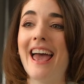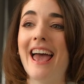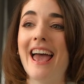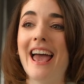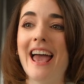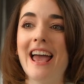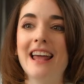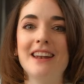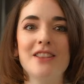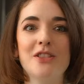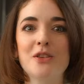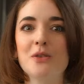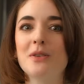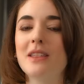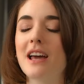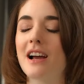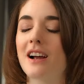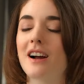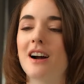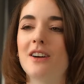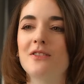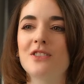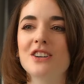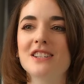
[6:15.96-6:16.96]
And through
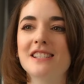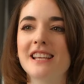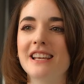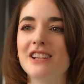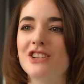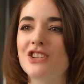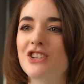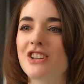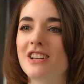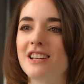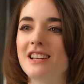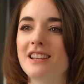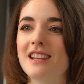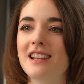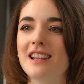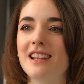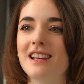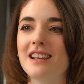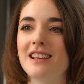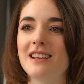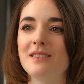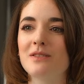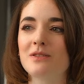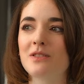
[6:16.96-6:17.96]
that conversation,
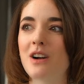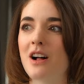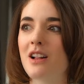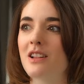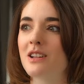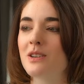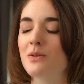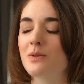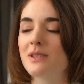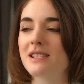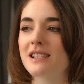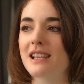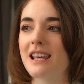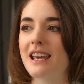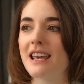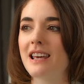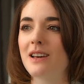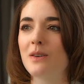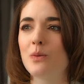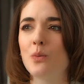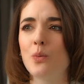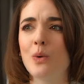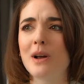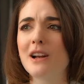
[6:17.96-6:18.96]
Roland was
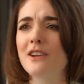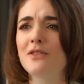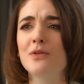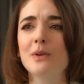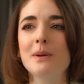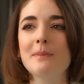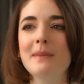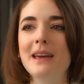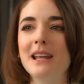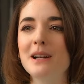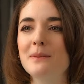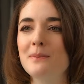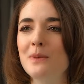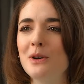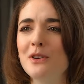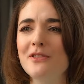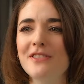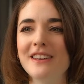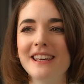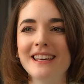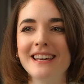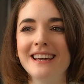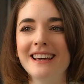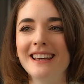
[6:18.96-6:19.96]
like, what if we made a
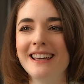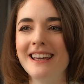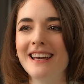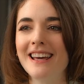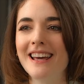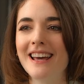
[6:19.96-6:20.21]
movie?